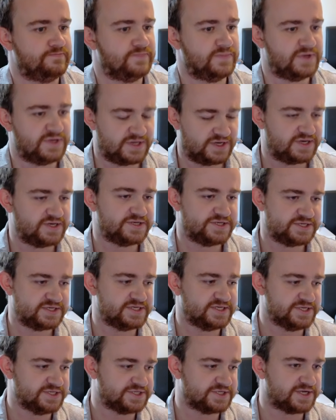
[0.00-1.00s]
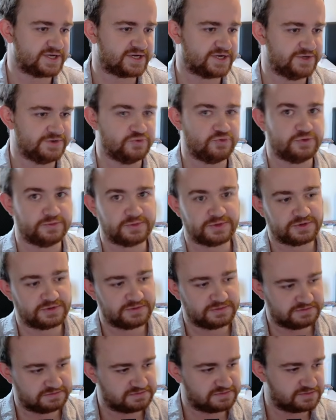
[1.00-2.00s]
Okay, it is like a normal,
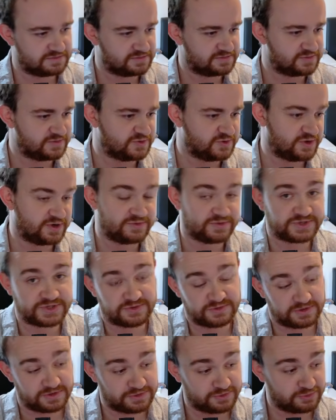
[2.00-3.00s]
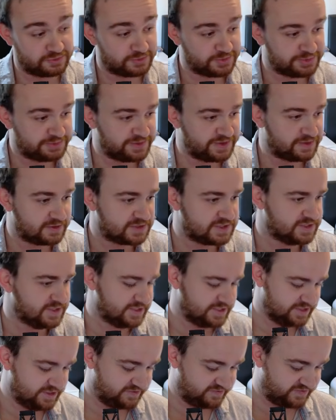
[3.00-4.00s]
what I would call a normal build.
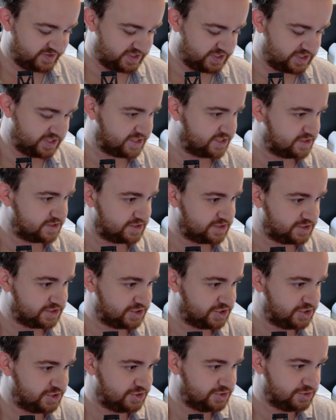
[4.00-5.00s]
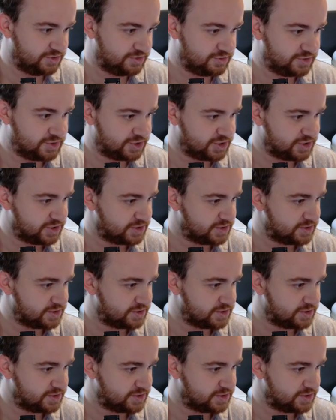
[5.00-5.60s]
Vanderdecken is huge.